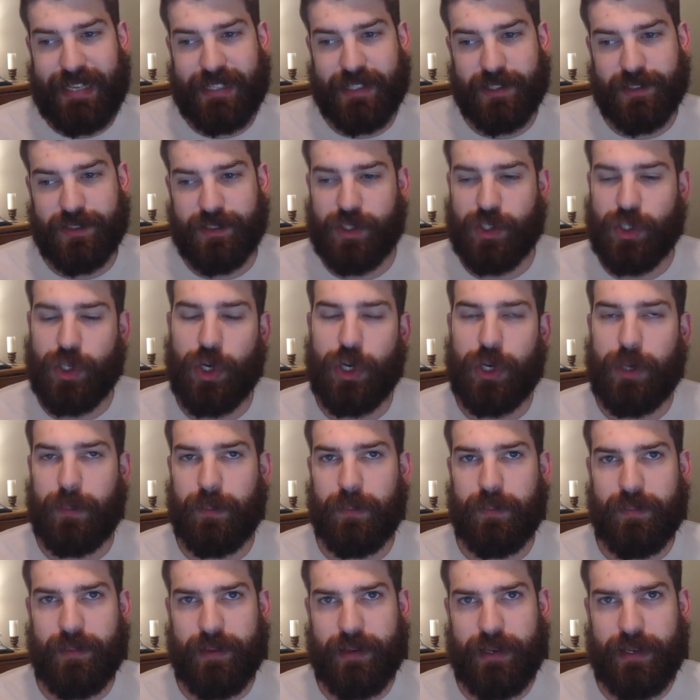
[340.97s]
It's
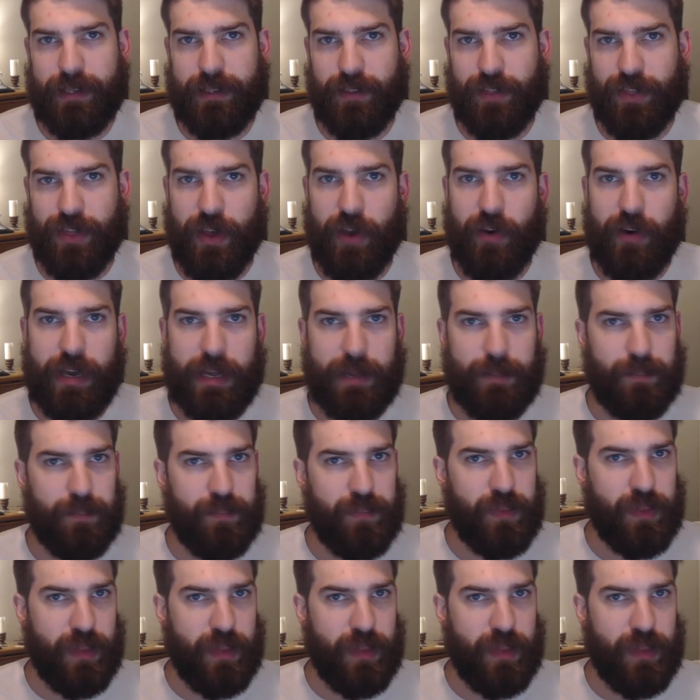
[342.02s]
good in theory,